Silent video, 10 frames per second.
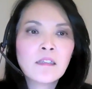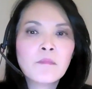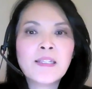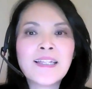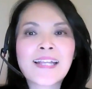
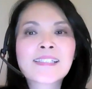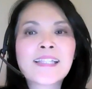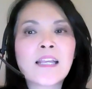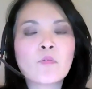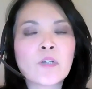been
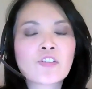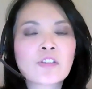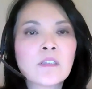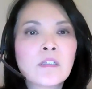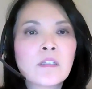
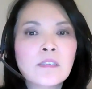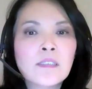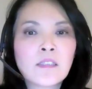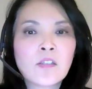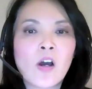extinguished,
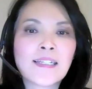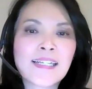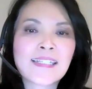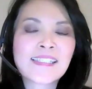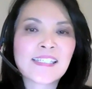did not
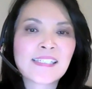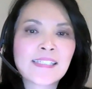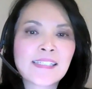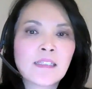exist.